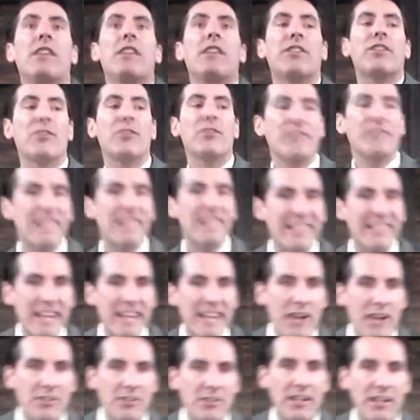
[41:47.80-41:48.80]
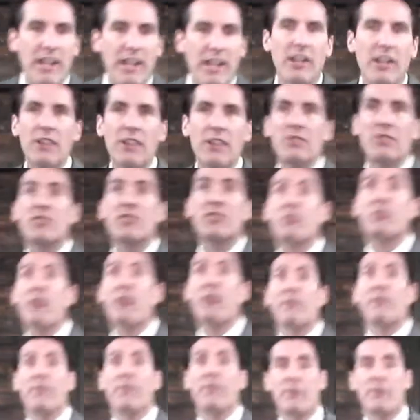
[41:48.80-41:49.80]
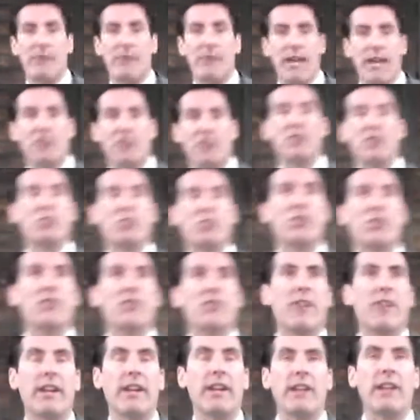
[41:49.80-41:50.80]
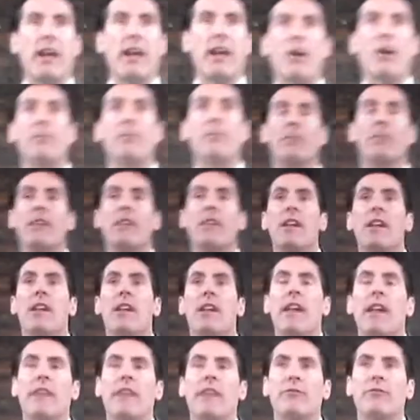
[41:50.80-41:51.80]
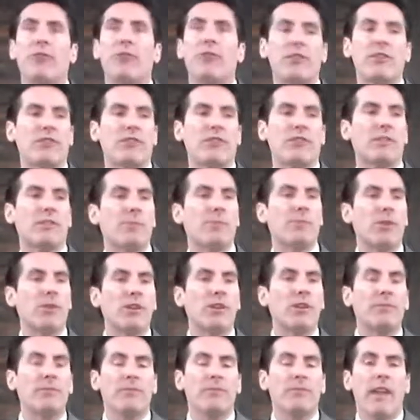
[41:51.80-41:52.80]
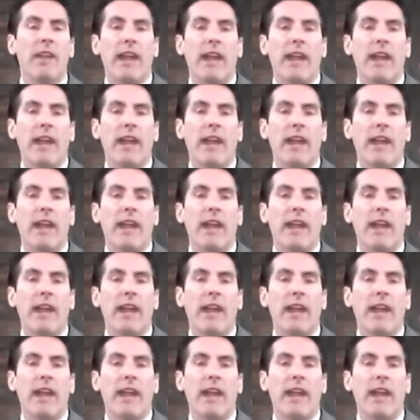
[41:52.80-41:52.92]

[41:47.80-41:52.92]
13,800 square foot mansion we're in right now in Fredericksburg.